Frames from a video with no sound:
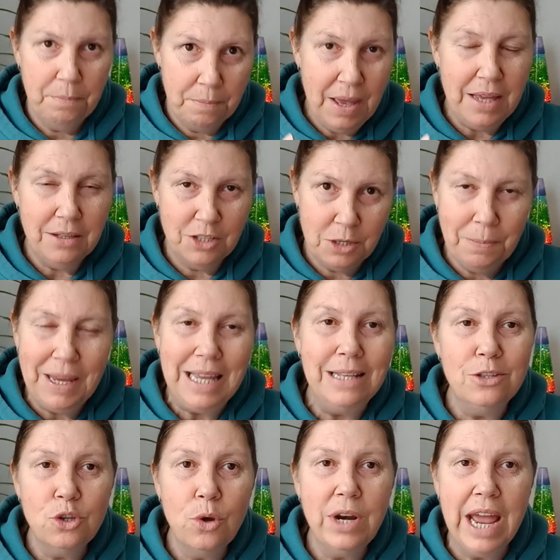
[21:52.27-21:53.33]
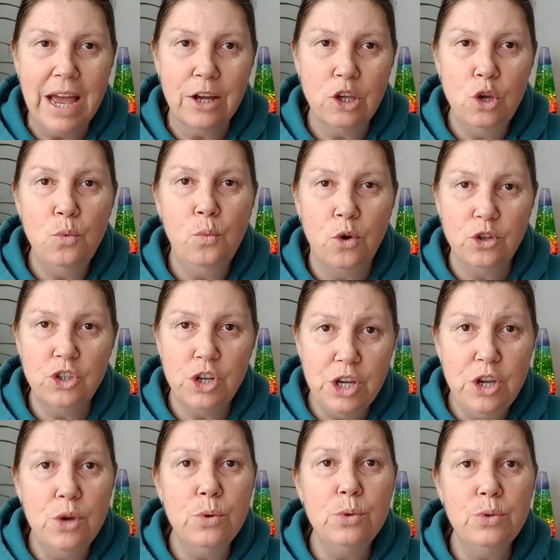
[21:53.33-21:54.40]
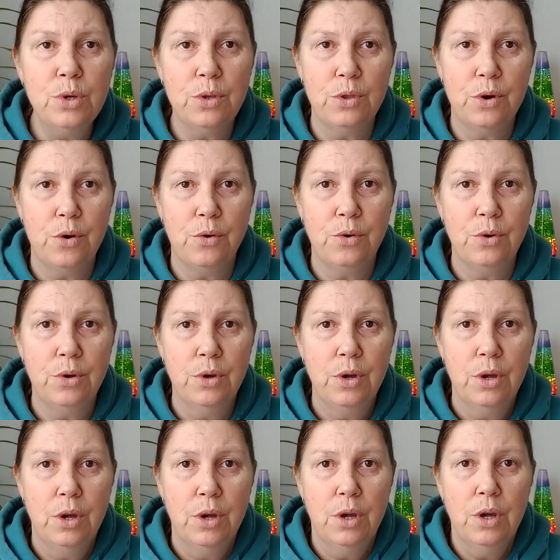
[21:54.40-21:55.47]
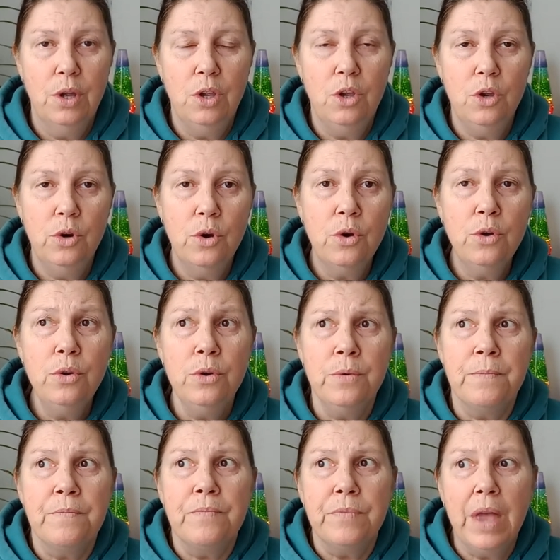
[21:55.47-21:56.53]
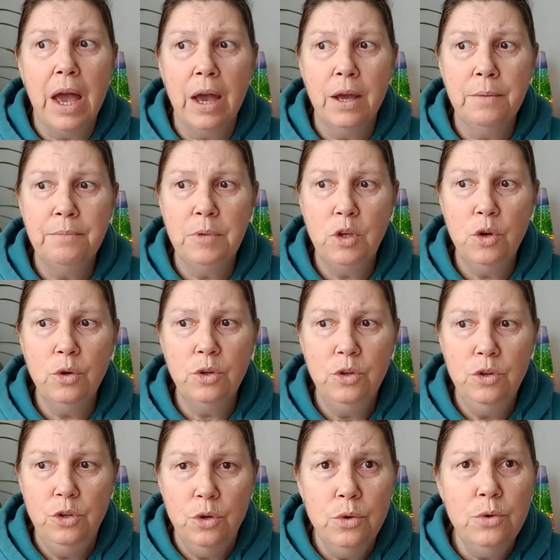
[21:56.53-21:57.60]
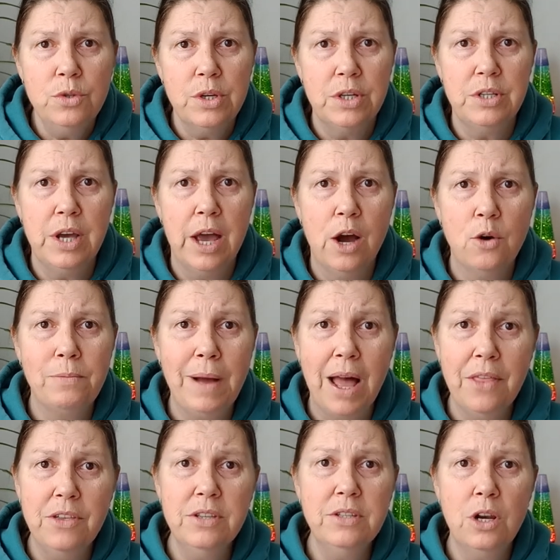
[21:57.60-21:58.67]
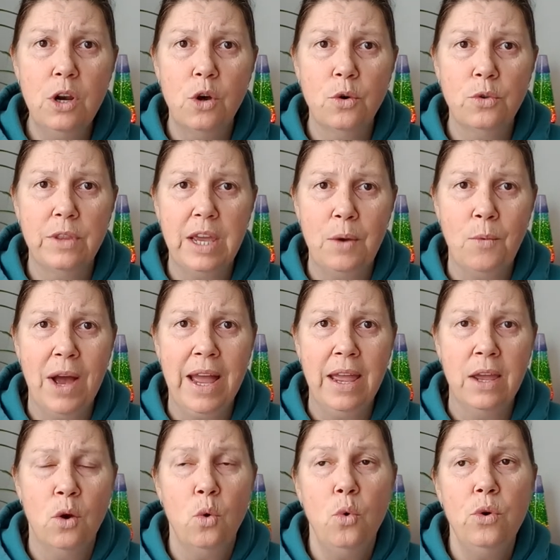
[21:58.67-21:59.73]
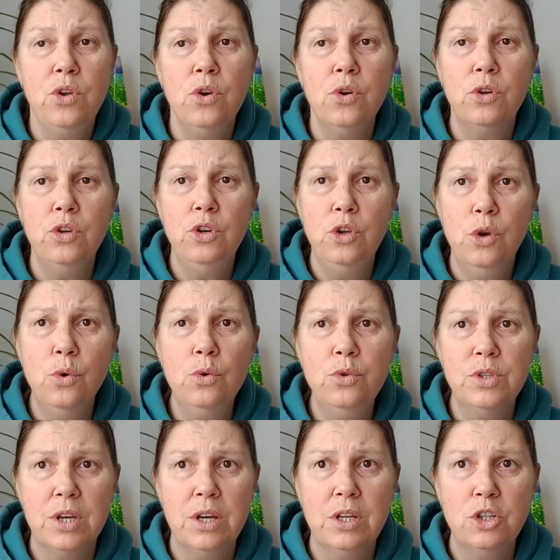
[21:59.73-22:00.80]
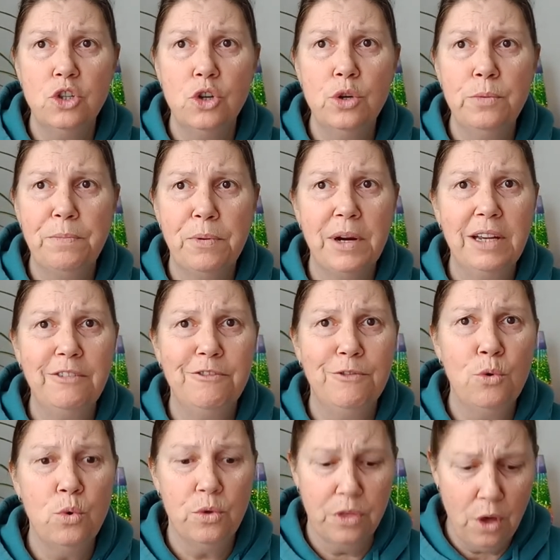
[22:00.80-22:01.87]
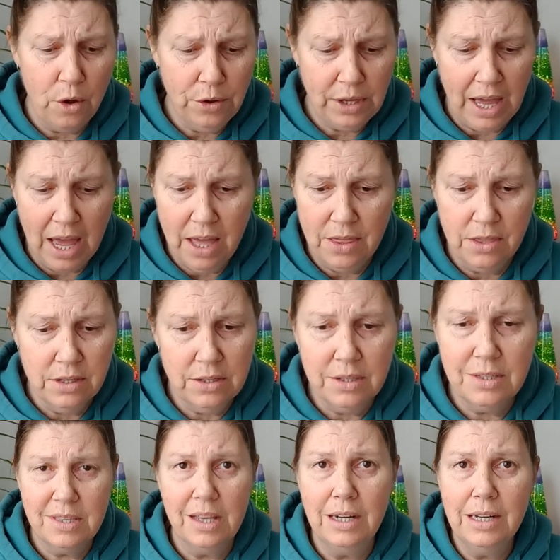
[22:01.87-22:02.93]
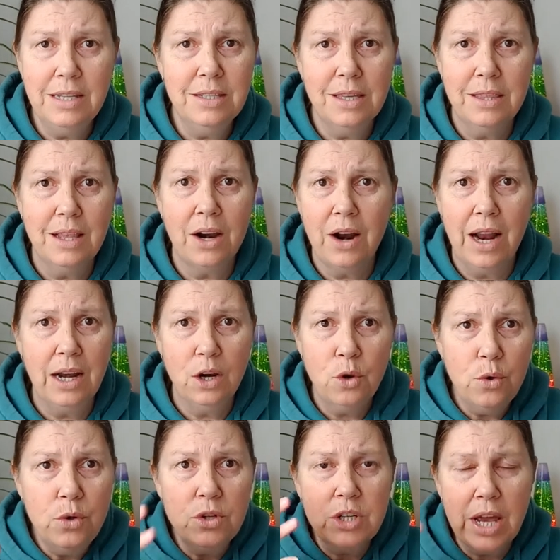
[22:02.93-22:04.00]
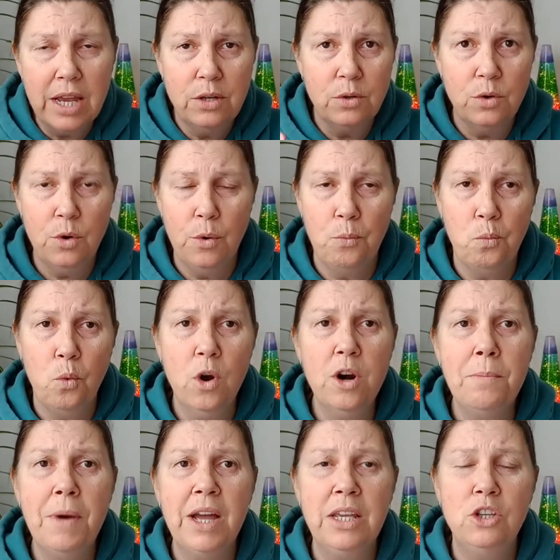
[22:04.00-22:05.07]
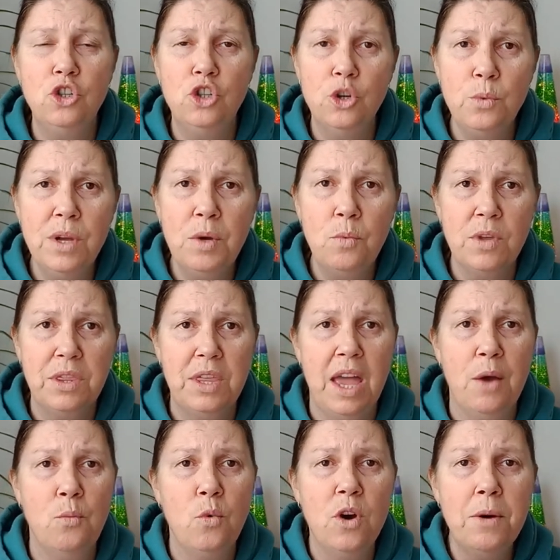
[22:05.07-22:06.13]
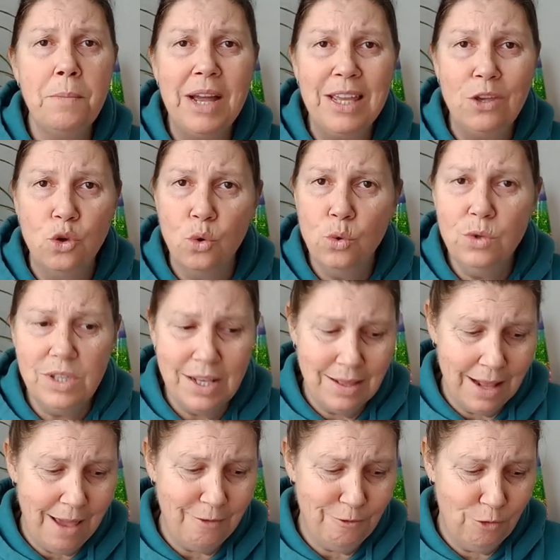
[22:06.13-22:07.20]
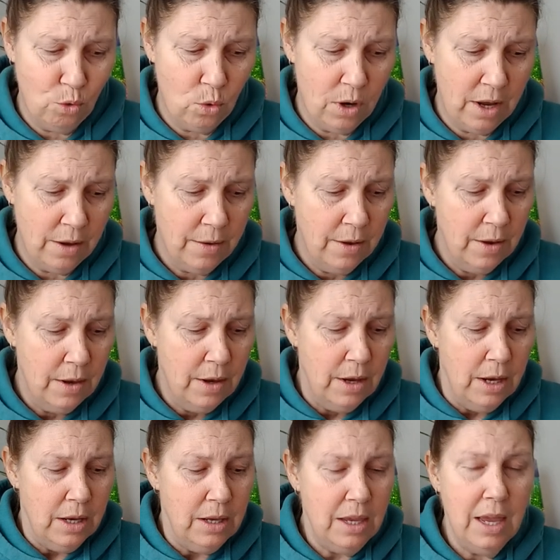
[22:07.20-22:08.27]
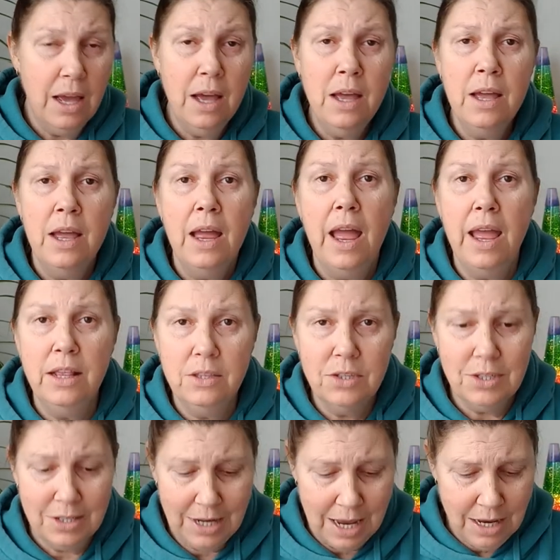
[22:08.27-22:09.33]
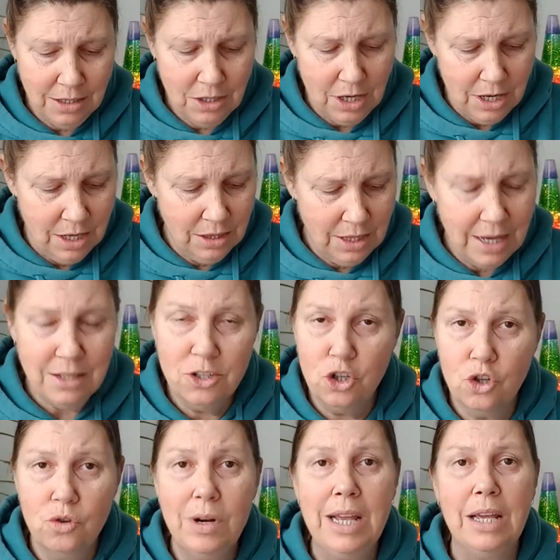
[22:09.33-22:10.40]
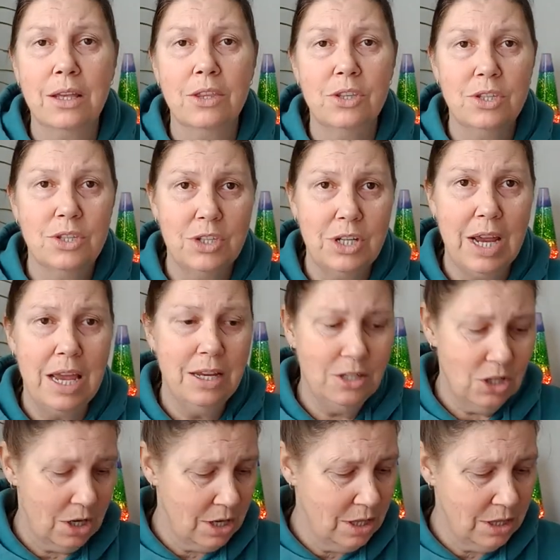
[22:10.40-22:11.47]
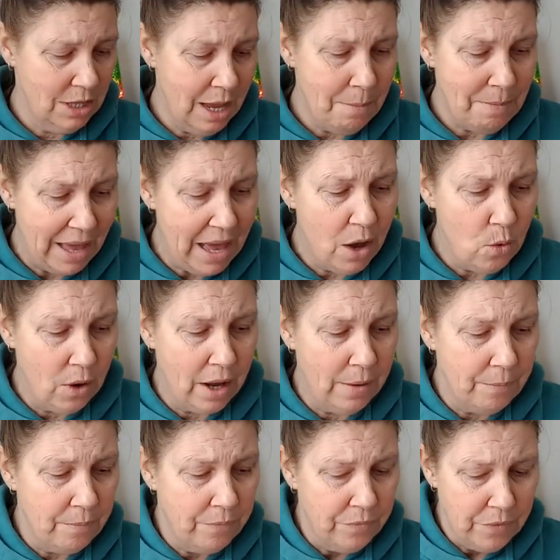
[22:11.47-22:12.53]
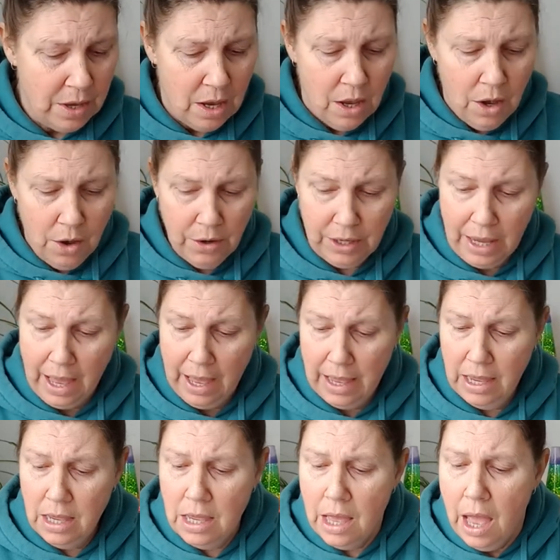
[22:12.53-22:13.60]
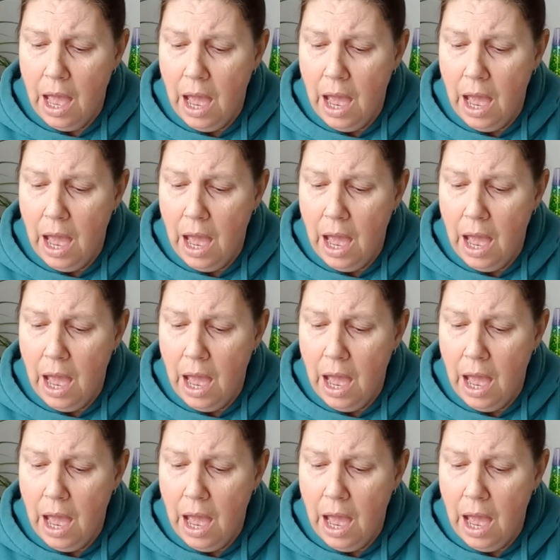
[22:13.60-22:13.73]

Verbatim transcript: It depends on how you want to use it, though. You know, you can use it to help others along their way, or you can use it to bring forth, okay, this the lesson that I learned, and what am I doing with that? What am I using that for? Yeah, and stand in that strength, stand in that power. Okay,